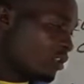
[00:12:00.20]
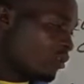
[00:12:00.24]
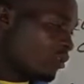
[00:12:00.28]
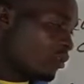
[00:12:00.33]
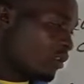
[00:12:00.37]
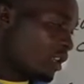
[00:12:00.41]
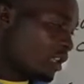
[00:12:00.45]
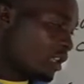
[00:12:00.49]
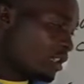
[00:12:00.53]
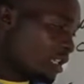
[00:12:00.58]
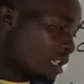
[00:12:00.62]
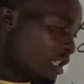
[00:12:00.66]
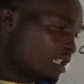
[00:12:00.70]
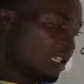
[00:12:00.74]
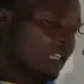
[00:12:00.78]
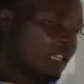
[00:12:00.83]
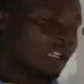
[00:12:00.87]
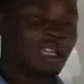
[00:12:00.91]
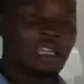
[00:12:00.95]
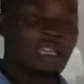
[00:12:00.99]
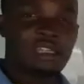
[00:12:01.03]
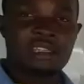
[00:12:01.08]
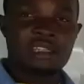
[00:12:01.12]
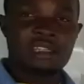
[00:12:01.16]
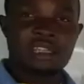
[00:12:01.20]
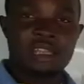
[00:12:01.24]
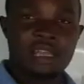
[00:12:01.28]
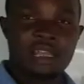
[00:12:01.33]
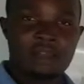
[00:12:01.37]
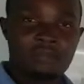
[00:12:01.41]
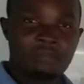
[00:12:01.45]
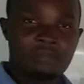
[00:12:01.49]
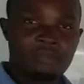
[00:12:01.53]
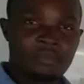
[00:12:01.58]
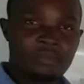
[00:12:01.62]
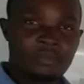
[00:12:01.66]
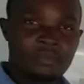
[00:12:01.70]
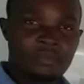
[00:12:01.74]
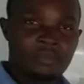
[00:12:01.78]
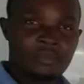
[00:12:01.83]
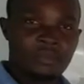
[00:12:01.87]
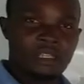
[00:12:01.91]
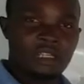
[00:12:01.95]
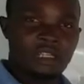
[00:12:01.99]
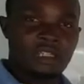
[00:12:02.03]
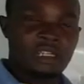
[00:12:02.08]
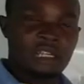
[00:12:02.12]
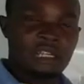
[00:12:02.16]
to the adjacent land here.
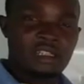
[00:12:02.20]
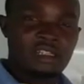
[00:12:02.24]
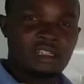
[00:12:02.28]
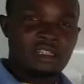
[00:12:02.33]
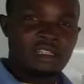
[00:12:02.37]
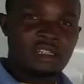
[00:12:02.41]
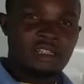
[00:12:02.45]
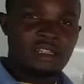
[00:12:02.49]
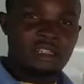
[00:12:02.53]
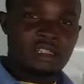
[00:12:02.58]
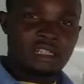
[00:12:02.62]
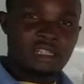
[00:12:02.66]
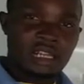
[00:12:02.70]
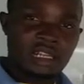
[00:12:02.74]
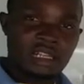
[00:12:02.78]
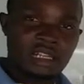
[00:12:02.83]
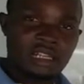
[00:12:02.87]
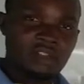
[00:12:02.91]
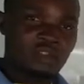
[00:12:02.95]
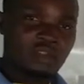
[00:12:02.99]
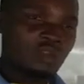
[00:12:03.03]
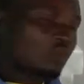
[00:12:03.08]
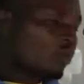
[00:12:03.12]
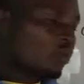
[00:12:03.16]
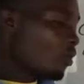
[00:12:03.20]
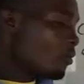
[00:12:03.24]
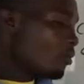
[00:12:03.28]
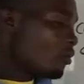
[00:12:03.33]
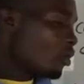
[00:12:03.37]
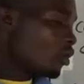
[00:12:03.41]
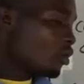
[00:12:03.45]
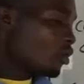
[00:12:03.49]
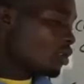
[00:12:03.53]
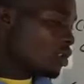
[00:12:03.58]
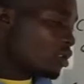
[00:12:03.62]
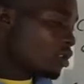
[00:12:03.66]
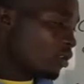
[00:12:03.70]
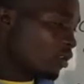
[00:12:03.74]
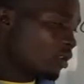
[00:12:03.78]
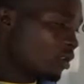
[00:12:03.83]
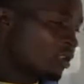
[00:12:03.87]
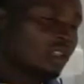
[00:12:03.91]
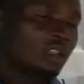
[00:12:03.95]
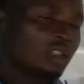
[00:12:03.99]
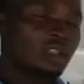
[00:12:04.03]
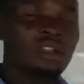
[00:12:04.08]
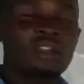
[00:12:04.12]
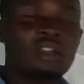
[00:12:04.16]
It has resulted to warm condition
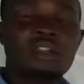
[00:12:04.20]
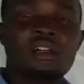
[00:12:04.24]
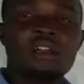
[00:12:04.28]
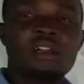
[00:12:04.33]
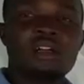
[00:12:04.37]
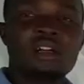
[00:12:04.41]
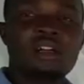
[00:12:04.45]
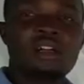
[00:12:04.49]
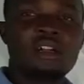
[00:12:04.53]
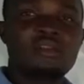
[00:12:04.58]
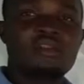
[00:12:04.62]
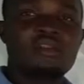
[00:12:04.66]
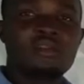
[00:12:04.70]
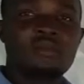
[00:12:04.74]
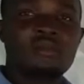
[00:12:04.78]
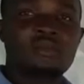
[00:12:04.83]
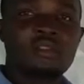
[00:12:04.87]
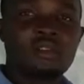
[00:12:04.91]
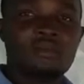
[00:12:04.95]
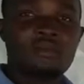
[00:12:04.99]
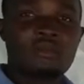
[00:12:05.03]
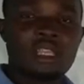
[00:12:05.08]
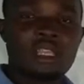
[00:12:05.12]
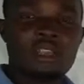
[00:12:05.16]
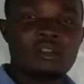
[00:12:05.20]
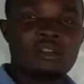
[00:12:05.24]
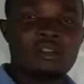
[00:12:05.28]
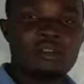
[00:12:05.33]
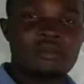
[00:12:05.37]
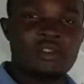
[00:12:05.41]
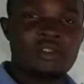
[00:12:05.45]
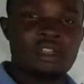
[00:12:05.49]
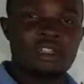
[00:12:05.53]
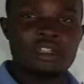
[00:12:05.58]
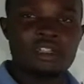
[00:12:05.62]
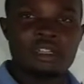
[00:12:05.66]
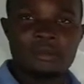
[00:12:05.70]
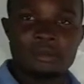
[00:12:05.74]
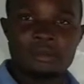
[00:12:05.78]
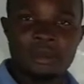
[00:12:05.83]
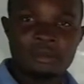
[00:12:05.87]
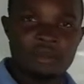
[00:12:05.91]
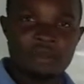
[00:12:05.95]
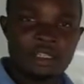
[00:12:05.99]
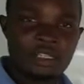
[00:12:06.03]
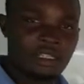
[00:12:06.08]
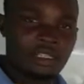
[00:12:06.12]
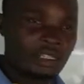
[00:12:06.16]
to forming of this
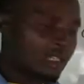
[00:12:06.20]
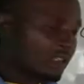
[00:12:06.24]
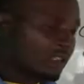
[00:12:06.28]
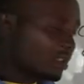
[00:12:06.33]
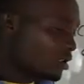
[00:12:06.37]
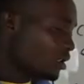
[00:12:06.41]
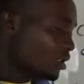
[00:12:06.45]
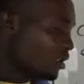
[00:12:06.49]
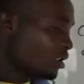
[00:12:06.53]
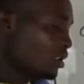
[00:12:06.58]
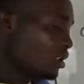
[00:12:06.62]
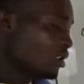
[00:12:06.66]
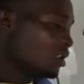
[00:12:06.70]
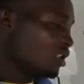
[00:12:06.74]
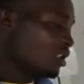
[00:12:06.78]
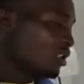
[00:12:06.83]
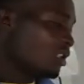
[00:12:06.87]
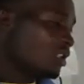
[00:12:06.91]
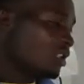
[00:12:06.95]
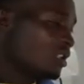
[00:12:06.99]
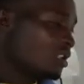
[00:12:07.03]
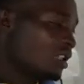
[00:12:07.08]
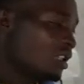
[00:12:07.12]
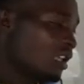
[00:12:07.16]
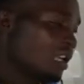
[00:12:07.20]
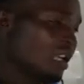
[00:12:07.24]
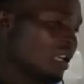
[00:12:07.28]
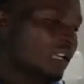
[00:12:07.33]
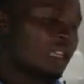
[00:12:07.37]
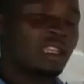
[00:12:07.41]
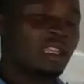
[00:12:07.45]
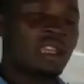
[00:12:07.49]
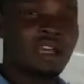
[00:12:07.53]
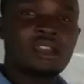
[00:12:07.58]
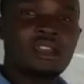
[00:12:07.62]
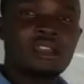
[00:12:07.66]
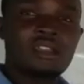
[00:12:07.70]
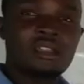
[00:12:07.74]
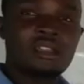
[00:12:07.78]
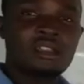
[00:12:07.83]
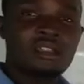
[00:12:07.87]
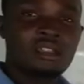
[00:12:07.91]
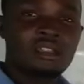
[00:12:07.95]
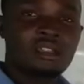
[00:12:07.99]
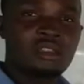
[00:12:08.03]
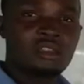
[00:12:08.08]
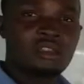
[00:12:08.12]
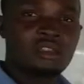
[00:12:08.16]
Namib Desert in this area here.
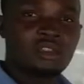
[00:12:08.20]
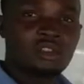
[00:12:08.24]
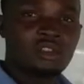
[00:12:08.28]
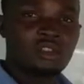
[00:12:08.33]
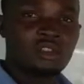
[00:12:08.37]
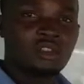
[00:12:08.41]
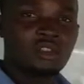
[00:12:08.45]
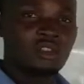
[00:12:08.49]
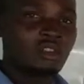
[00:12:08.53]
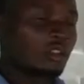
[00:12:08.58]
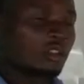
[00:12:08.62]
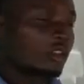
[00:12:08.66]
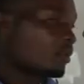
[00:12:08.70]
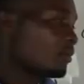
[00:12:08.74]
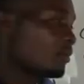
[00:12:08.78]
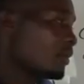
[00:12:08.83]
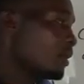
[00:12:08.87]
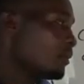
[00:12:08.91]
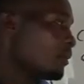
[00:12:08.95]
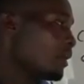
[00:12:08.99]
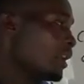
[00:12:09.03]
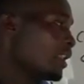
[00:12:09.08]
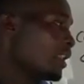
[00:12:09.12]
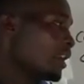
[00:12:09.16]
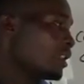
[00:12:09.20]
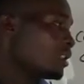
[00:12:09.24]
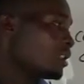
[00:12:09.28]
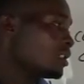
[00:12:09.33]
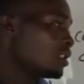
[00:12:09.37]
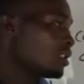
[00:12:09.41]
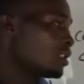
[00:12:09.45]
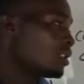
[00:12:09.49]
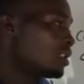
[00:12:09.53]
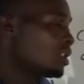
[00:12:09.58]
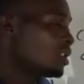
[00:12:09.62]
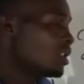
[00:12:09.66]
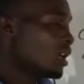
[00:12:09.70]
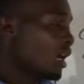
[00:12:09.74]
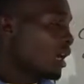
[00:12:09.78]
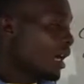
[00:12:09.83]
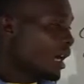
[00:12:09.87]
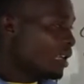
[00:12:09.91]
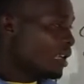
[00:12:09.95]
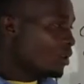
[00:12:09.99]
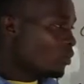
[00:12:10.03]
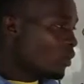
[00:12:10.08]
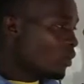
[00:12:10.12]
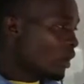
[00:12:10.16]
So remember that.
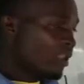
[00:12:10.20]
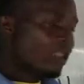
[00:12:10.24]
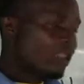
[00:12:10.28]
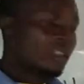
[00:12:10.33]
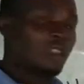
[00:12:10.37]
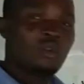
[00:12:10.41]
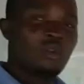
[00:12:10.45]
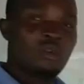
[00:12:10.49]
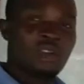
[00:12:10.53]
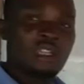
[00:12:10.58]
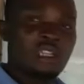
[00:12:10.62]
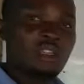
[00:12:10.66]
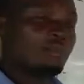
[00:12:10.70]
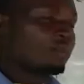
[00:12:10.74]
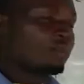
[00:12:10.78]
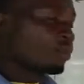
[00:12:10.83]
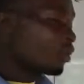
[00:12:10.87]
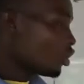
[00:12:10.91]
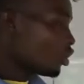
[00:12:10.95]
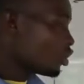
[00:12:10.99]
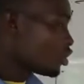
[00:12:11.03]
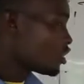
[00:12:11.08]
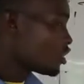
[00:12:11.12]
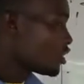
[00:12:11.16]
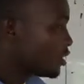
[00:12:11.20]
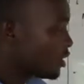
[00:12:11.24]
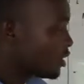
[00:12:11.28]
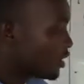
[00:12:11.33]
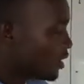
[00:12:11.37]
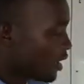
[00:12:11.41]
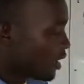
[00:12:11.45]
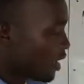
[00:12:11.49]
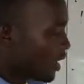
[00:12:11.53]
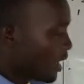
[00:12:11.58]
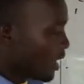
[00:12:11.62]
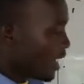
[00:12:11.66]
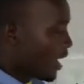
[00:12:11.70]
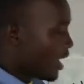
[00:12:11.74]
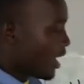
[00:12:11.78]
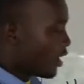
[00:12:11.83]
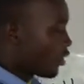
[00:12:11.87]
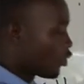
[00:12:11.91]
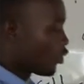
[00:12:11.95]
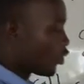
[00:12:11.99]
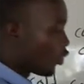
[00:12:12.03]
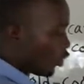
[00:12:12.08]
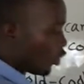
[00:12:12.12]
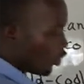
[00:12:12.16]
And when the wind blows
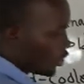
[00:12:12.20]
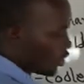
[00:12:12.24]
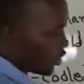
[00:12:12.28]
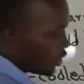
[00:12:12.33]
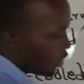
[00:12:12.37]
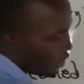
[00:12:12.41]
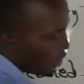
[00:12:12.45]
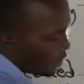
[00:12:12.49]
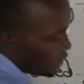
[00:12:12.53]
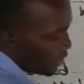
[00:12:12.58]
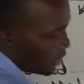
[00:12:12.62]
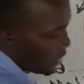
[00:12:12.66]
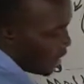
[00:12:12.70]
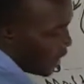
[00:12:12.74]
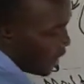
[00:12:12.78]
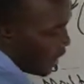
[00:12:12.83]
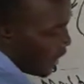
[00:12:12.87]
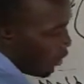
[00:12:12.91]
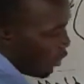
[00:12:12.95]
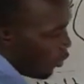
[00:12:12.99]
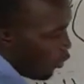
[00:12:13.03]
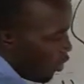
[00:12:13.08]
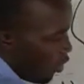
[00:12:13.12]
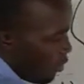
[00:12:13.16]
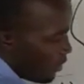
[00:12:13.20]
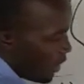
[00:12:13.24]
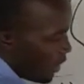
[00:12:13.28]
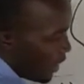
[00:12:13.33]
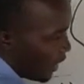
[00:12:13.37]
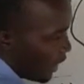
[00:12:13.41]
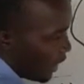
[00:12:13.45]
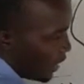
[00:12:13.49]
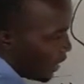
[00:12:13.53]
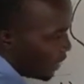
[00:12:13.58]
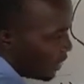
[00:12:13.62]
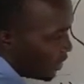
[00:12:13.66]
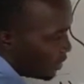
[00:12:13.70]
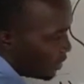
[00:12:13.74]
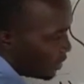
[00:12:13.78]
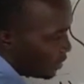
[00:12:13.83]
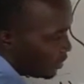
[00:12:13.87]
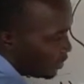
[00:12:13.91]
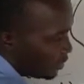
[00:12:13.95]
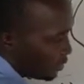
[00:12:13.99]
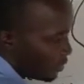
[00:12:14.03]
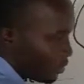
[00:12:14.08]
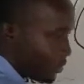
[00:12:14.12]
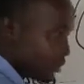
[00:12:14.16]
across a warm current
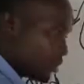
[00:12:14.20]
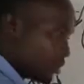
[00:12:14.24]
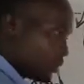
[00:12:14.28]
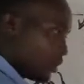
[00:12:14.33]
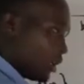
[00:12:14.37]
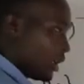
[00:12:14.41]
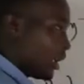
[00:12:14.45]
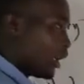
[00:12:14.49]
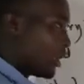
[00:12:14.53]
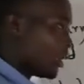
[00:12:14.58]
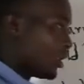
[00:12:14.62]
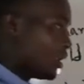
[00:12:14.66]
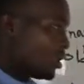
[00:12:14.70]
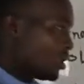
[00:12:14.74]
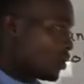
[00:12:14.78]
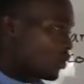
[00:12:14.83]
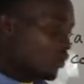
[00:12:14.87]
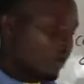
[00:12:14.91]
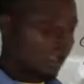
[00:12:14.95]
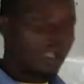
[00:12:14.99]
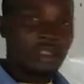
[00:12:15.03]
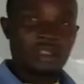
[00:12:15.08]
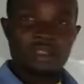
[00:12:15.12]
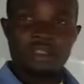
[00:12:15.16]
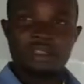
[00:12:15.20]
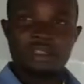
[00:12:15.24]
like this one,